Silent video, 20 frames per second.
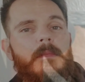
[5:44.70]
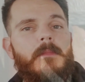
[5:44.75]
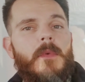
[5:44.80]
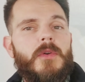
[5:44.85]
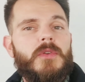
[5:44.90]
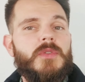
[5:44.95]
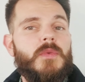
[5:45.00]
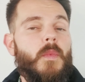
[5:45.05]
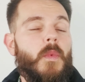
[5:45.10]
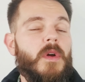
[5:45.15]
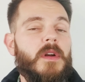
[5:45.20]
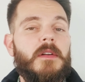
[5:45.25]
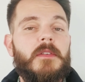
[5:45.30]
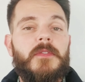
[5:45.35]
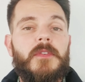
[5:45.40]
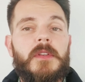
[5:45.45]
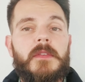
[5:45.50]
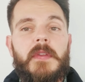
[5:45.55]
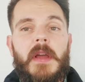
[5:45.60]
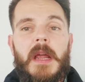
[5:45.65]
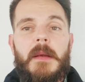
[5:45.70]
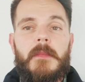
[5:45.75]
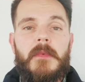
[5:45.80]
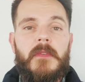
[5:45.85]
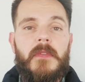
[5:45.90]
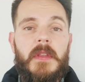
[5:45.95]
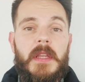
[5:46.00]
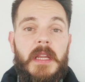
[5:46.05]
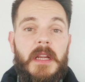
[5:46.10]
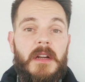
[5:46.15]
the most wonderful time
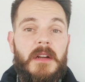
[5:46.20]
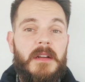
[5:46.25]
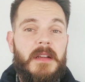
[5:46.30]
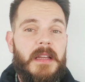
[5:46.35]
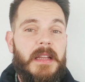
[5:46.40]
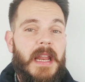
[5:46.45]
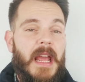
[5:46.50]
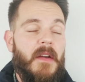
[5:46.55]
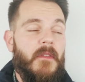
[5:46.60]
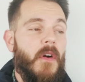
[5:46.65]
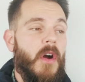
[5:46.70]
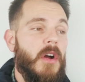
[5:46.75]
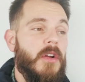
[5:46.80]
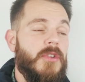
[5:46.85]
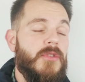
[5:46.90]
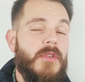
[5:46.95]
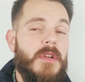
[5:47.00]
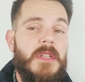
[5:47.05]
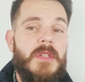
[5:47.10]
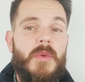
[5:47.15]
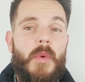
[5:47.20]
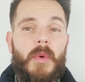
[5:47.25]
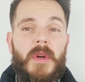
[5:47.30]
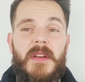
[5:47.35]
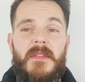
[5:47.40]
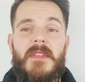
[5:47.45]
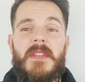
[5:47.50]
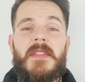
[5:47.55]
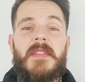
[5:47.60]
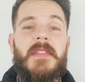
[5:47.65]
of the year and could have hundreds or
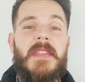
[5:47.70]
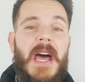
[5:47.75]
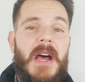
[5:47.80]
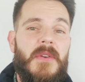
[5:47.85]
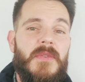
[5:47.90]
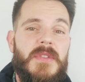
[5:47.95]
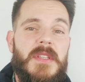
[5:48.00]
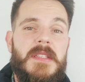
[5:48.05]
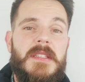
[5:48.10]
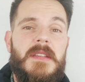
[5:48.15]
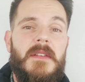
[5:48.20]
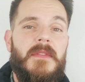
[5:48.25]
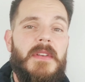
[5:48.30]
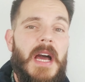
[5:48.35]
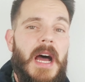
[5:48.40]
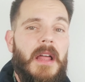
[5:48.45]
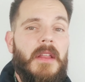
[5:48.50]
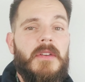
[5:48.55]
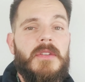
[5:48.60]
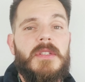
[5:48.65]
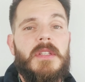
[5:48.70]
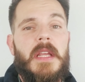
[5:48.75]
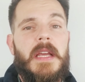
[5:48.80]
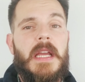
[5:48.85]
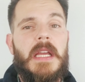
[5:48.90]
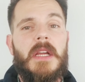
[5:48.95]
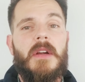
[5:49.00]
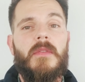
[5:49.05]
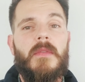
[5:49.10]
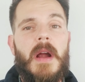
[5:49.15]
even thousands of dollars
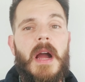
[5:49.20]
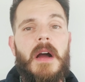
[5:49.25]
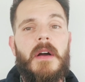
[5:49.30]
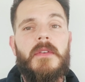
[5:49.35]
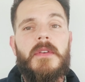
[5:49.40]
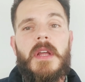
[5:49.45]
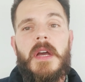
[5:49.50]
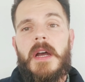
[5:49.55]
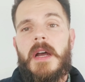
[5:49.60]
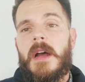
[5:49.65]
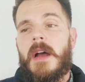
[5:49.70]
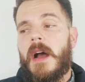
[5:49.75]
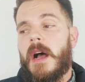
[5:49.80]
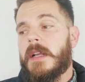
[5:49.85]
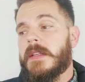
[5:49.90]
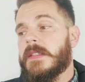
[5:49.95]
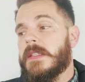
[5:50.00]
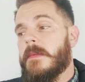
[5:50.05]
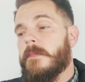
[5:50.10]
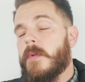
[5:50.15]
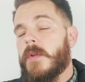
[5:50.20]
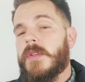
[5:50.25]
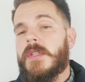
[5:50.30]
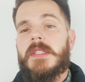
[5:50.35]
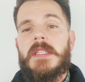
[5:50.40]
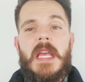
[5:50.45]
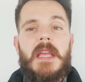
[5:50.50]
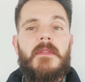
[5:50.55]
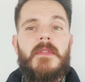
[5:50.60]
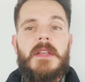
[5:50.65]
laying around, a simple
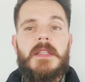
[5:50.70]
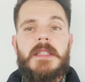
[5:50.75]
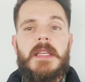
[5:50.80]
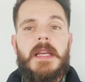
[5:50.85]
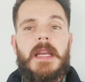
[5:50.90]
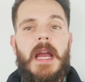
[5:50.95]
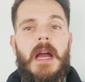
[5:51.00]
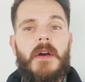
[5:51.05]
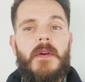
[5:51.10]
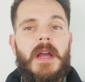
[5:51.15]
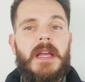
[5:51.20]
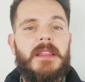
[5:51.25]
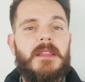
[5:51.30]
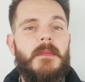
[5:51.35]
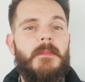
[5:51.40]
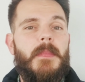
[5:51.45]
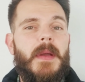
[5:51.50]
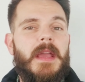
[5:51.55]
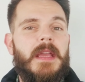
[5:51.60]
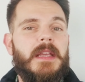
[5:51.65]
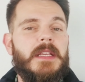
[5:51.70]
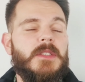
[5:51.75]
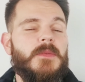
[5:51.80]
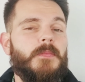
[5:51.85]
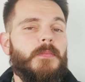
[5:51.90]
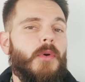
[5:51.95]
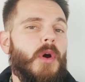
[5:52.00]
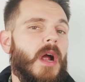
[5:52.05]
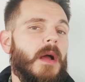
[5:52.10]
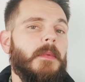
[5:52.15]
savings account at the bank is
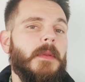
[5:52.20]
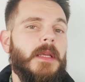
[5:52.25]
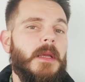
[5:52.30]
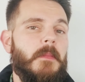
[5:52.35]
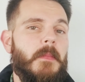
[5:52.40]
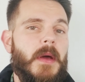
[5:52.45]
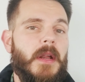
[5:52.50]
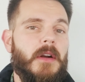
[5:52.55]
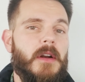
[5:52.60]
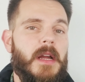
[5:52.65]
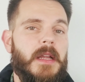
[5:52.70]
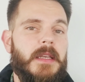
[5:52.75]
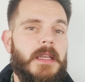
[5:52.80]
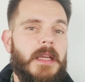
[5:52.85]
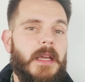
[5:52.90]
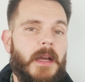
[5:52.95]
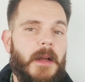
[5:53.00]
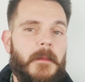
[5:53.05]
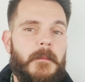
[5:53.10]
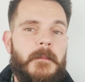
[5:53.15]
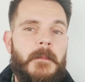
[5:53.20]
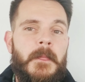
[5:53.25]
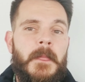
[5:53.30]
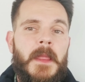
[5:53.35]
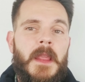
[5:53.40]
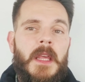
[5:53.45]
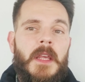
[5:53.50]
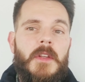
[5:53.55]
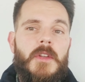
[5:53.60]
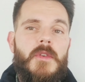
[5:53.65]
probably a better idea.
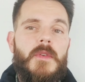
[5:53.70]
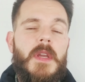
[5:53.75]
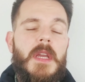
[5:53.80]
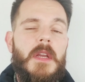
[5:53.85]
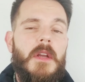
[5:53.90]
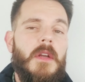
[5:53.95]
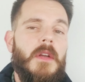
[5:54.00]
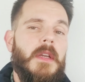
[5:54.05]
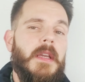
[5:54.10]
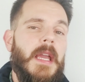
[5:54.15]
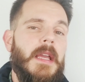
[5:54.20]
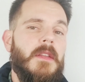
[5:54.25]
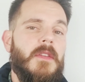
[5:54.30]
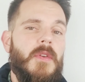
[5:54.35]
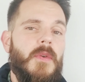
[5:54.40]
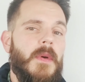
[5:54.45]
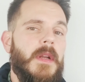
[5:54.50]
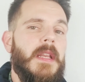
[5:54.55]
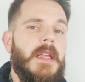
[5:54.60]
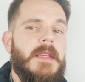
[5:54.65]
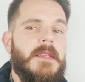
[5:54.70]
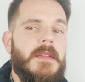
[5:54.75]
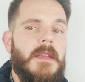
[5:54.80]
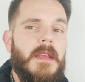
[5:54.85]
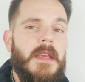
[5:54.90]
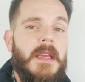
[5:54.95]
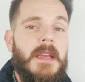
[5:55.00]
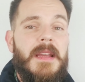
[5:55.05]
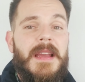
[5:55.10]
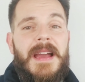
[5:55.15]
You can get to it
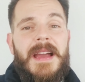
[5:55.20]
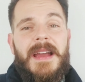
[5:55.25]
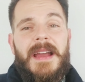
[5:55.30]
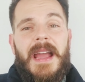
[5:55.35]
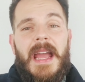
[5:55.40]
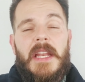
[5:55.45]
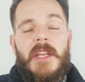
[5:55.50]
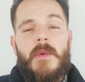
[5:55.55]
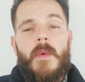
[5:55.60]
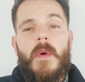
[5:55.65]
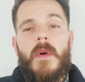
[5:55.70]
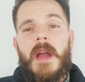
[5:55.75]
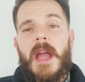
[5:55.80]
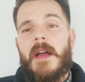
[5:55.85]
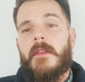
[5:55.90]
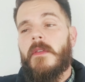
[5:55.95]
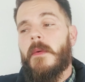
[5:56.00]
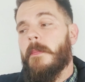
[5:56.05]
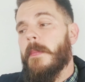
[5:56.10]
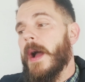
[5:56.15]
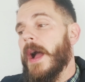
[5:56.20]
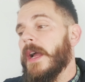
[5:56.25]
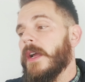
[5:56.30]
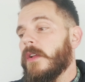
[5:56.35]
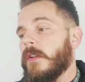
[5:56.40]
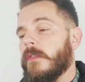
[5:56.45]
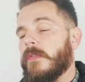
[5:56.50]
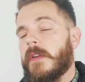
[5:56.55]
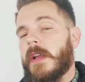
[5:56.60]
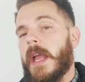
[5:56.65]
easily and you won't have a
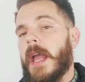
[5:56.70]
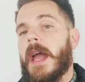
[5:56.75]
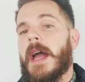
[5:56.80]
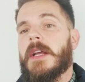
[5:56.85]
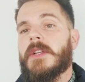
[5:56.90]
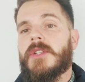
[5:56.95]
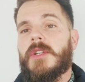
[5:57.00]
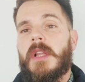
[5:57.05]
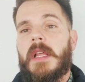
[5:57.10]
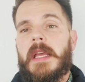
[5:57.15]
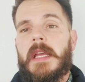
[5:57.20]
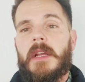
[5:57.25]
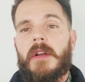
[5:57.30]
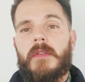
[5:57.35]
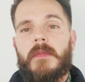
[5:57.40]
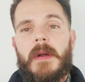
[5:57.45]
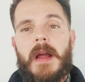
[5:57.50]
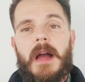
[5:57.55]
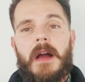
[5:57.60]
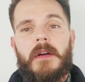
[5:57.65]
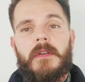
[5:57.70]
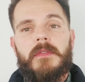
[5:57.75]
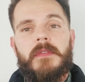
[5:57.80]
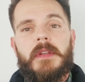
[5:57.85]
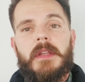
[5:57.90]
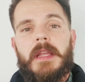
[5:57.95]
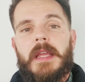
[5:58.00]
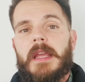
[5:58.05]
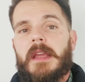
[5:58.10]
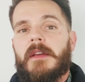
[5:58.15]
pile of cash laying
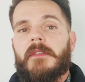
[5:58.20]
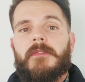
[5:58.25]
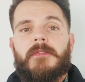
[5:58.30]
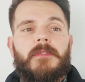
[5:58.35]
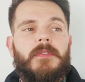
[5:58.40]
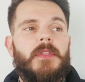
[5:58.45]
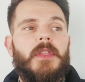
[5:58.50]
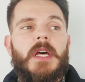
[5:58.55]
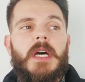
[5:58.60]
around if